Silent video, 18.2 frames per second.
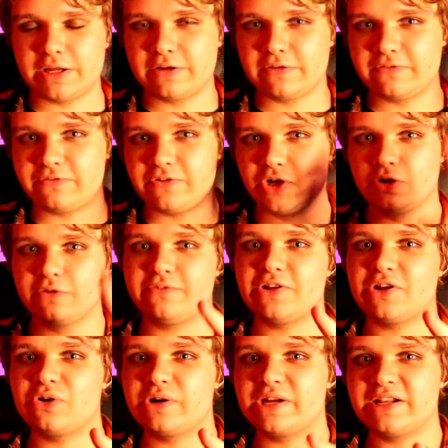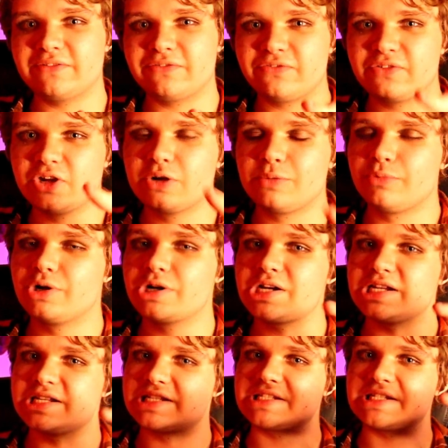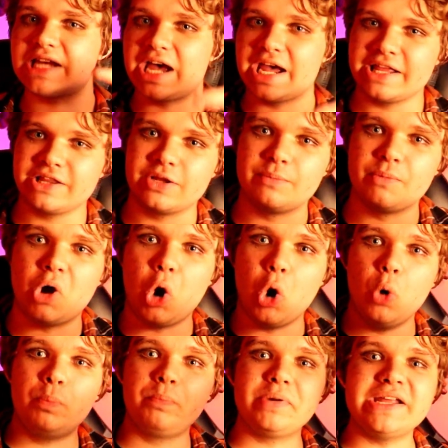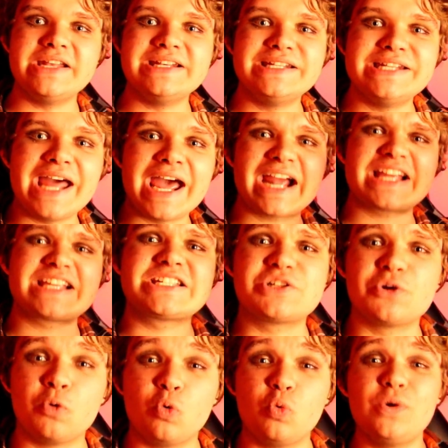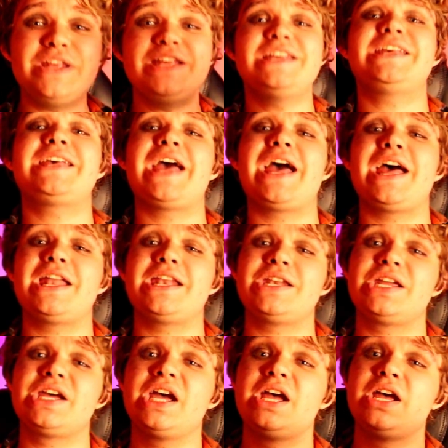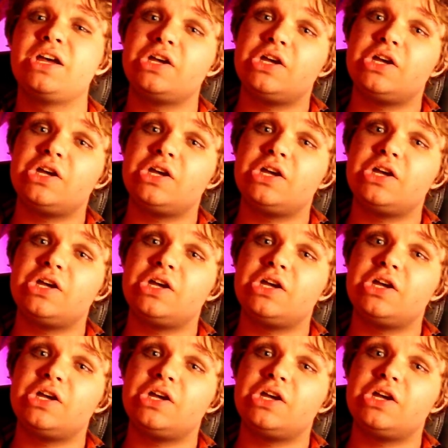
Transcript: Fearville and Fearbrook Asylum open next weekend,